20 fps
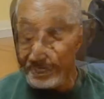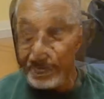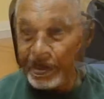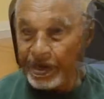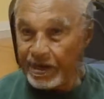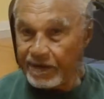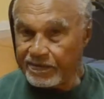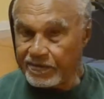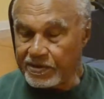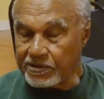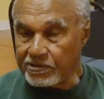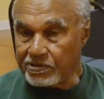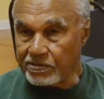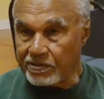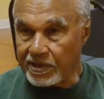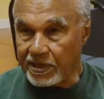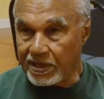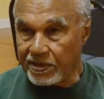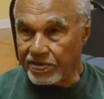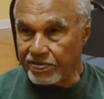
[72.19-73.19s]

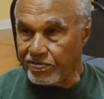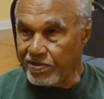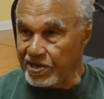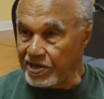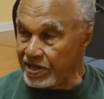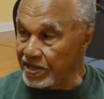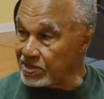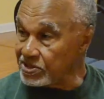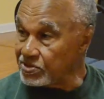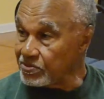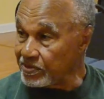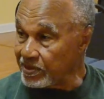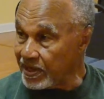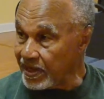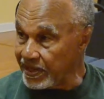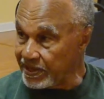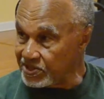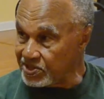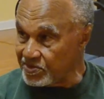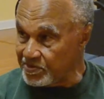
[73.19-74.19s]
After 3 years when
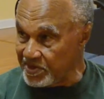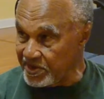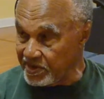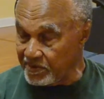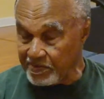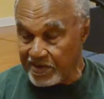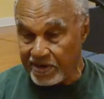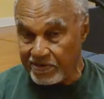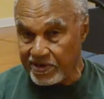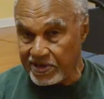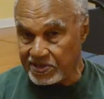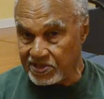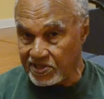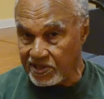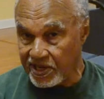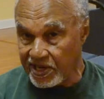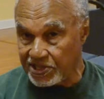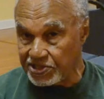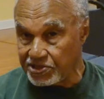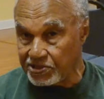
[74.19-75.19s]
I submitted my
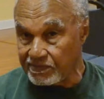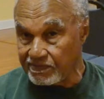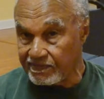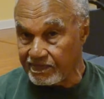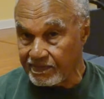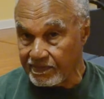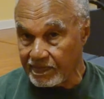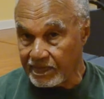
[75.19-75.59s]
resignation,